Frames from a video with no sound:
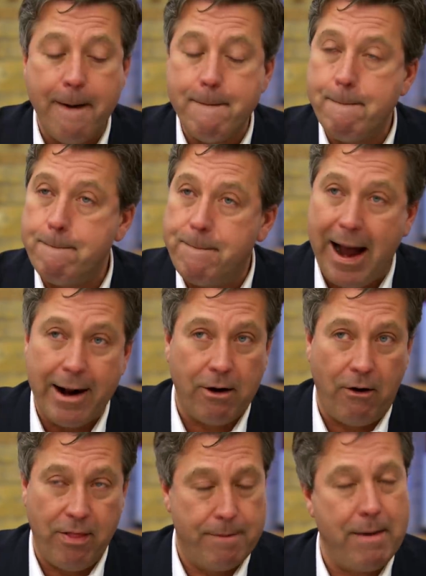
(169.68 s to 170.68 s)
bang
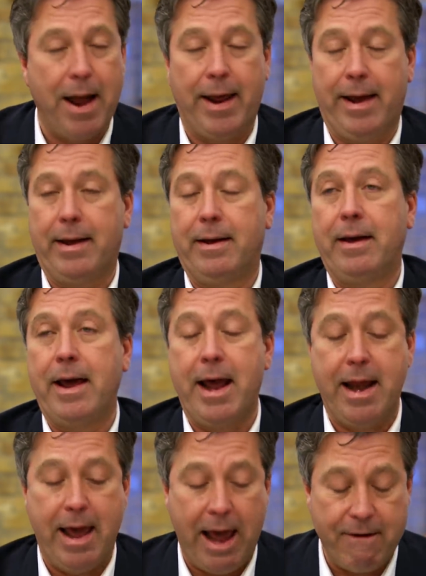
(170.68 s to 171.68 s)
on the money
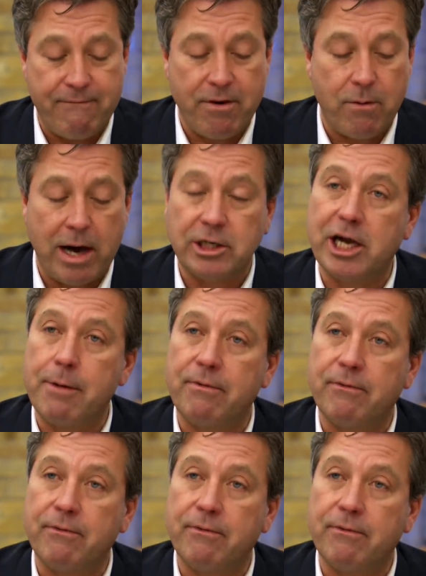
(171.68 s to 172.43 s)
in every way, shape,